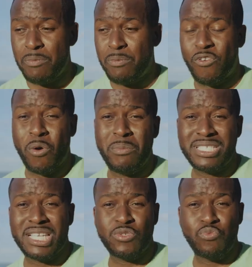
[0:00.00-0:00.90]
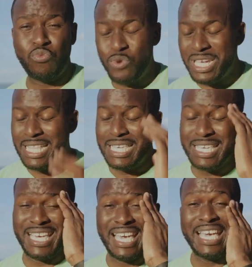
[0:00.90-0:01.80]
performance that's really
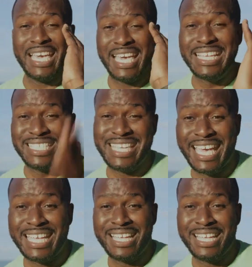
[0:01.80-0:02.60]
insane.